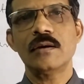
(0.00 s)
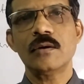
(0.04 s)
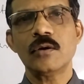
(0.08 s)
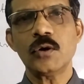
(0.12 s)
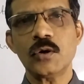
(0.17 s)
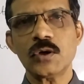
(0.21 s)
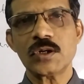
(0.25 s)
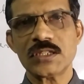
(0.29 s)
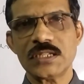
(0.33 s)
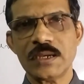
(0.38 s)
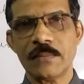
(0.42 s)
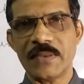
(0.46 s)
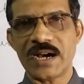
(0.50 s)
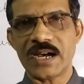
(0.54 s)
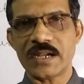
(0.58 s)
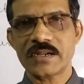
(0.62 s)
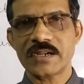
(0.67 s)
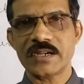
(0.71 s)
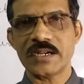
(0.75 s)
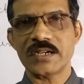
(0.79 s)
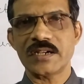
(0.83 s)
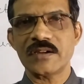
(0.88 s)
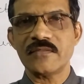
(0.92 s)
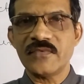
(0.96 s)
go to the
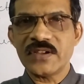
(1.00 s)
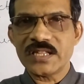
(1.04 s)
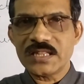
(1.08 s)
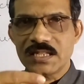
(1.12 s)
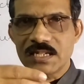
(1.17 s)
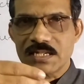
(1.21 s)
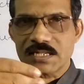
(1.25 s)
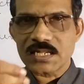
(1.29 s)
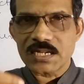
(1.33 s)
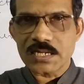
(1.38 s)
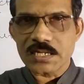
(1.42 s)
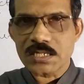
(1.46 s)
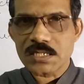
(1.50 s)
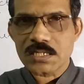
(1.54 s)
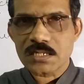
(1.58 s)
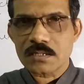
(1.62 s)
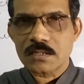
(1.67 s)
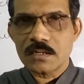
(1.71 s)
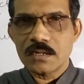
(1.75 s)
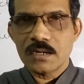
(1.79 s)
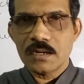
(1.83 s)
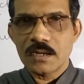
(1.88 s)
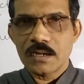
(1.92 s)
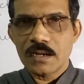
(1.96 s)
market with this list.
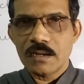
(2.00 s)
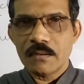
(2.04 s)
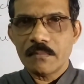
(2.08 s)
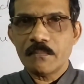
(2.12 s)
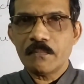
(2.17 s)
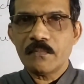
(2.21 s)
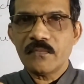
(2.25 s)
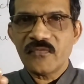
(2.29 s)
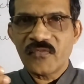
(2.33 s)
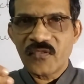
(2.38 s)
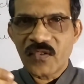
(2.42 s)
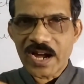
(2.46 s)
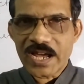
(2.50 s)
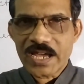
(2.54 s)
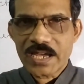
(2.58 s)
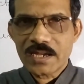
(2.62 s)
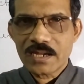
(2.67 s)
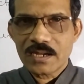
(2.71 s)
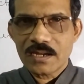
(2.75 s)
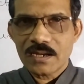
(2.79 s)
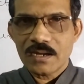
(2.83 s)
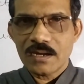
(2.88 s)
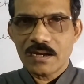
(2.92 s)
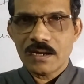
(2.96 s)
Why?
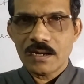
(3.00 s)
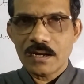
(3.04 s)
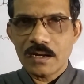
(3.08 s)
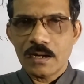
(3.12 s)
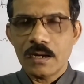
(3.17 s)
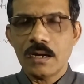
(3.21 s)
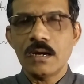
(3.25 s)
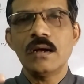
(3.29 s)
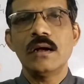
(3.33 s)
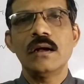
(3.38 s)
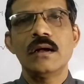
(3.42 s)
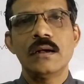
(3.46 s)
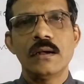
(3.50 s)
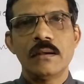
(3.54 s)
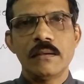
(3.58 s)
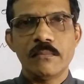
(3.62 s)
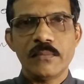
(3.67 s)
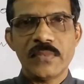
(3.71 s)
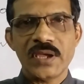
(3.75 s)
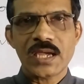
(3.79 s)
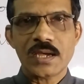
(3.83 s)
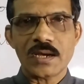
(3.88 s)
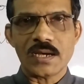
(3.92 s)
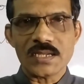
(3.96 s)

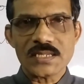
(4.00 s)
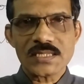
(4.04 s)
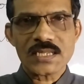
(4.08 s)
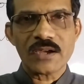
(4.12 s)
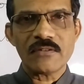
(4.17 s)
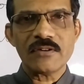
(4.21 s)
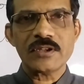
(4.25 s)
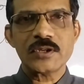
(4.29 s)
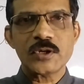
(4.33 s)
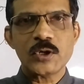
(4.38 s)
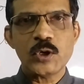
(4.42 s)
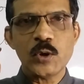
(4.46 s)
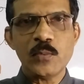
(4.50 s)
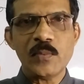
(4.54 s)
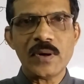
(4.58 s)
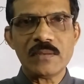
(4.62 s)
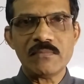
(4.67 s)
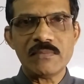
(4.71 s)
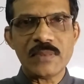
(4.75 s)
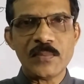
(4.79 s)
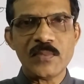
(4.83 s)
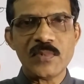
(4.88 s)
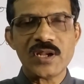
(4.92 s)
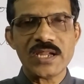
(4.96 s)
Because our
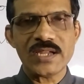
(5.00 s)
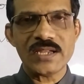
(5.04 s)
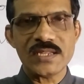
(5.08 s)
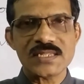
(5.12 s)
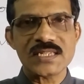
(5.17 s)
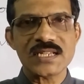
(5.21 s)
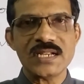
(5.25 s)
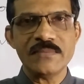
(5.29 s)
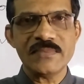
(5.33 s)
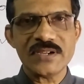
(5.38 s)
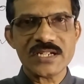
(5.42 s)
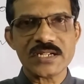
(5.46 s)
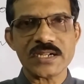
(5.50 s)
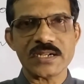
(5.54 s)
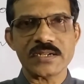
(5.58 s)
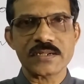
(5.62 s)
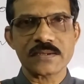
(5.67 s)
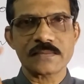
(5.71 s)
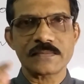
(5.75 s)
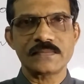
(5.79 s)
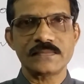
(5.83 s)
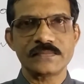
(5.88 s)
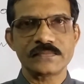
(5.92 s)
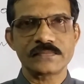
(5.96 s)
human memory is limited.